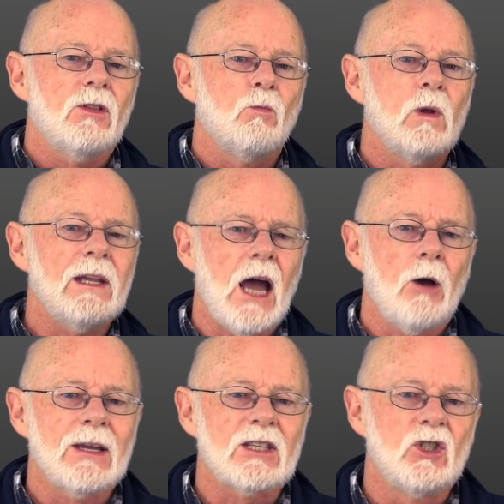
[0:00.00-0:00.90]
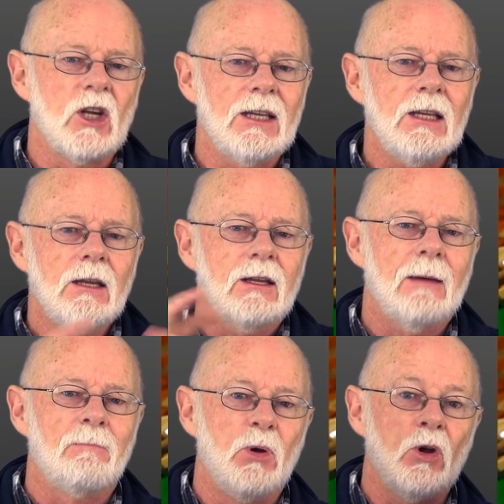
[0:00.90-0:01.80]
will the OSD
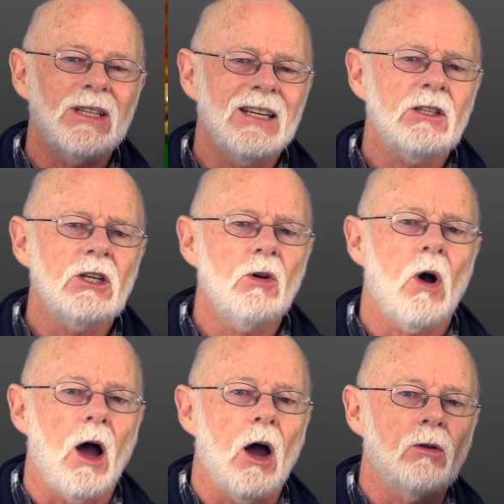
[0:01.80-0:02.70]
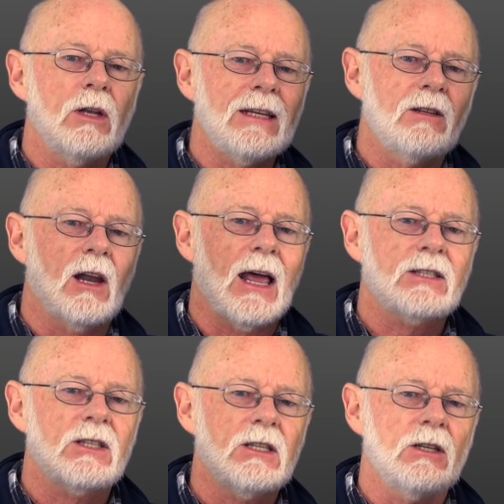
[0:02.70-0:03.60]
get burnt into your OLED
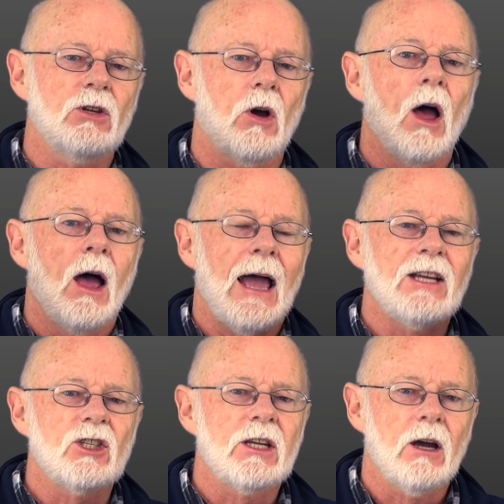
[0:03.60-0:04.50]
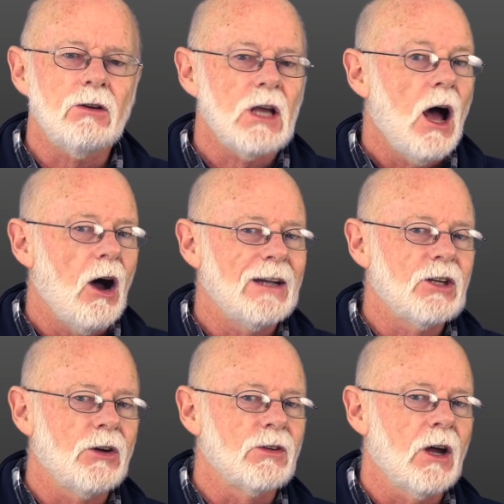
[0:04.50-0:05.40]
glasses, into your HDOs? I
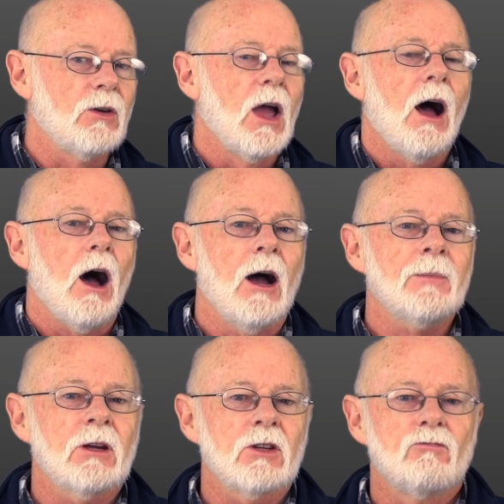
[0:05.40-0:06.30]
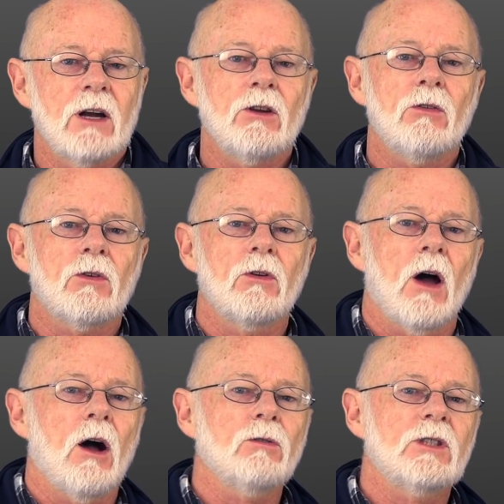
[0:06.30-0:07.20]
don't know. I'm going to run you through the
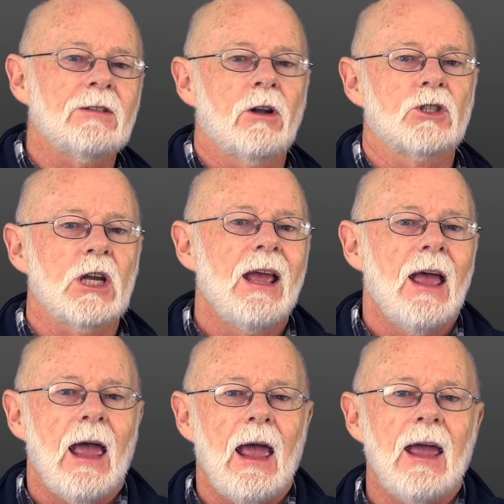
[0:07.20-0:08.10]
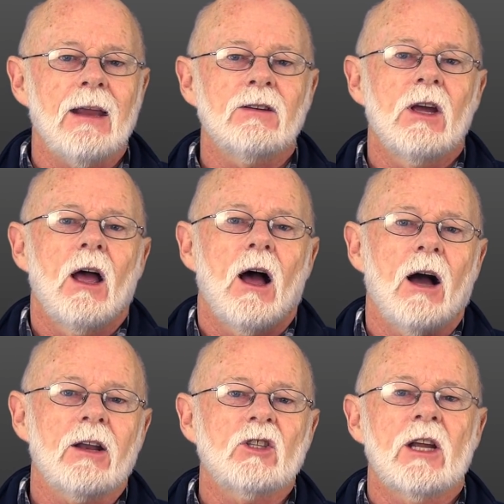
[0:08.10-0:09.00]
whole technology and
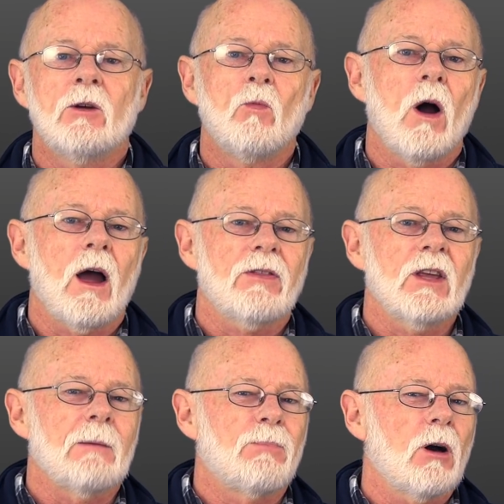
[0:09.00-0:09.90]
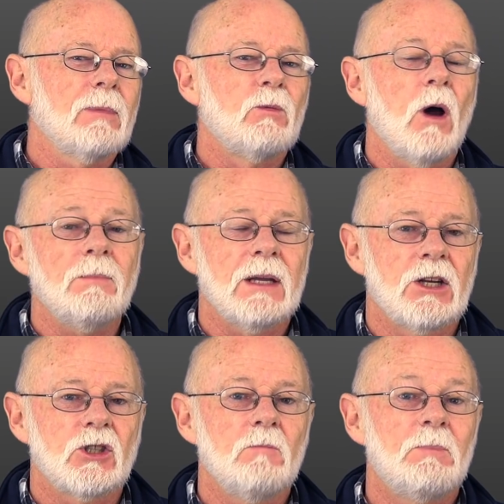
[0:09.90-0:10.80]
I'm going to tell you why I think it probably won't be an
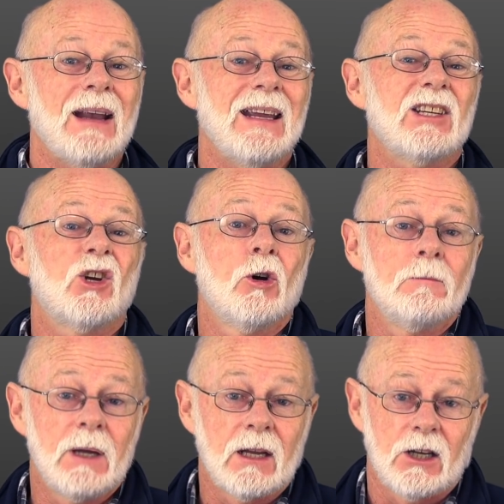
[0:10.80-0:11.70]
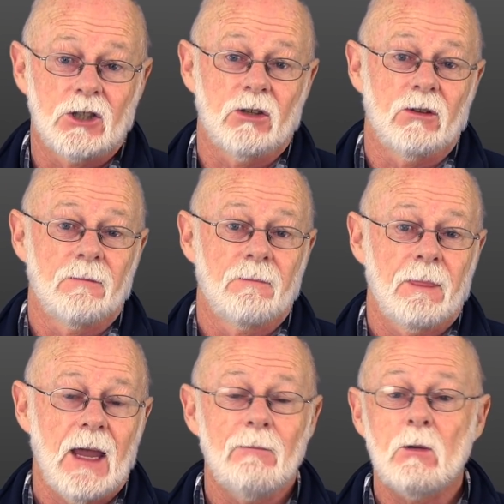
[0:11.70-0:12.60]
issue, but it could be an issue.
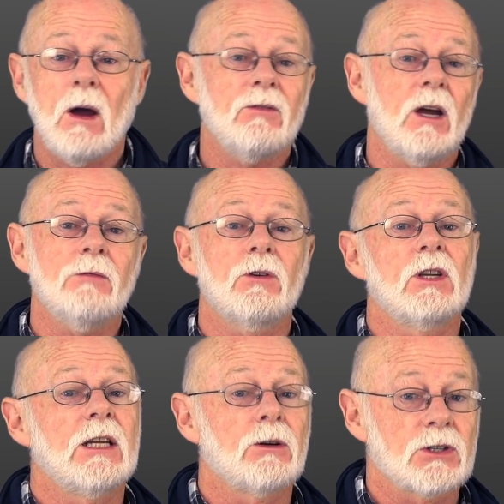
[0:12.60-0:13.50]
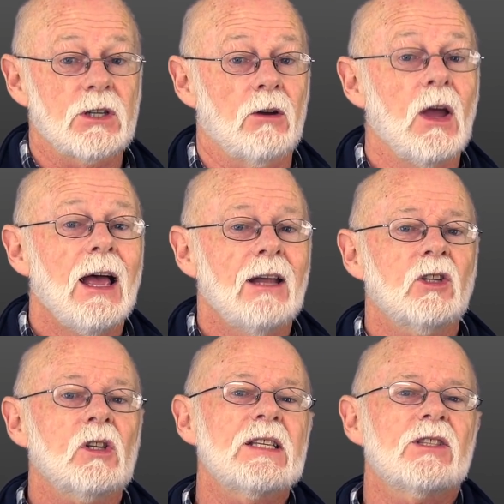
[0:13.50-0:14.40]
And we won't know for a year or so
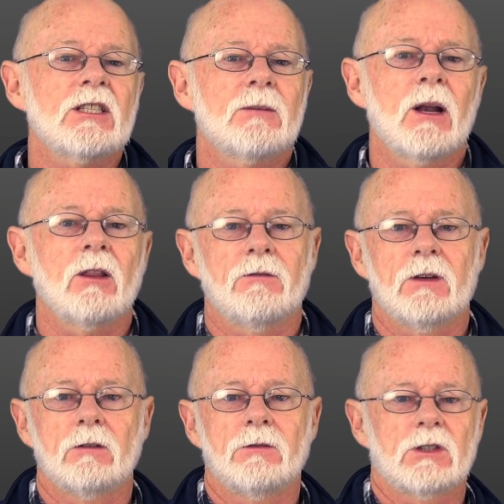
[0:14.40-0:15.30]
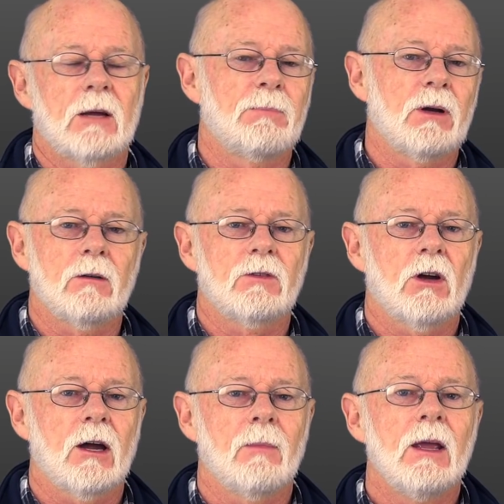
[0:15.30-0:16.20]
until these things have been in the field for some period of
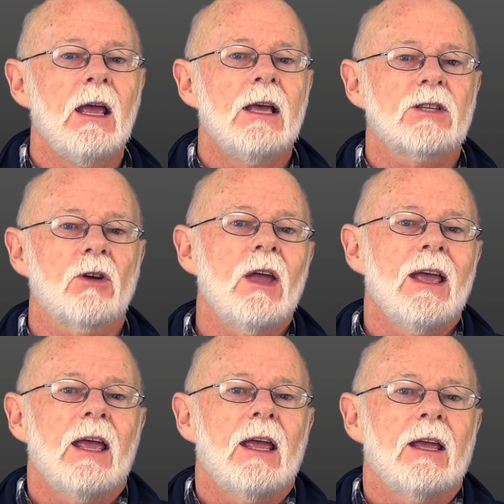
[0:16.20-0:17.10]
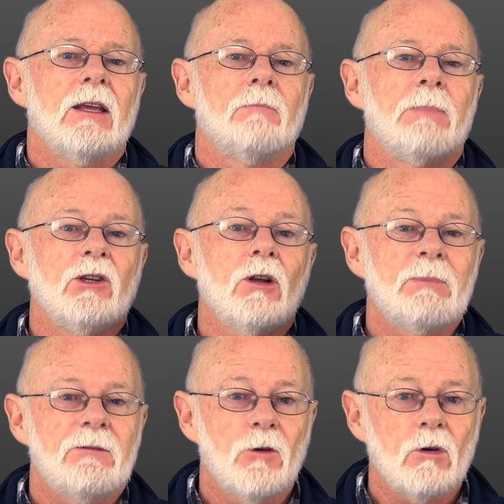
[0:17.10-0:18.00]
time. So, but you'll
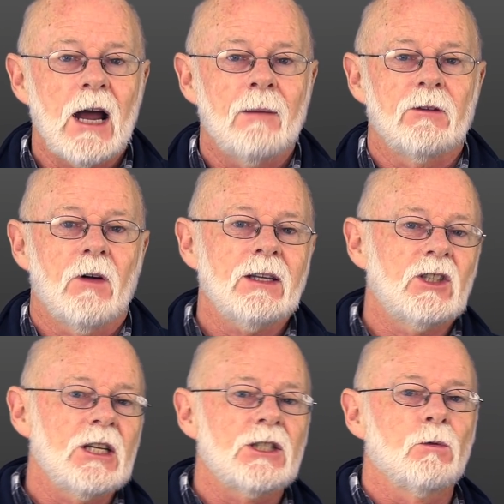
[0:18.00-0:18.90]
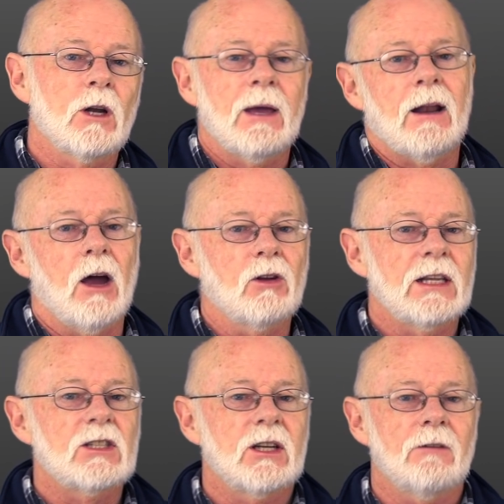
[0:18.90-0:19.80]
be forearmed. If I teach you all about
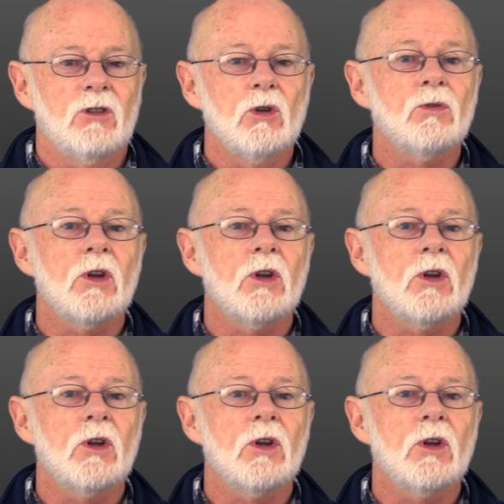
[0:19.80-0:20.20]
OLED stuff, you'll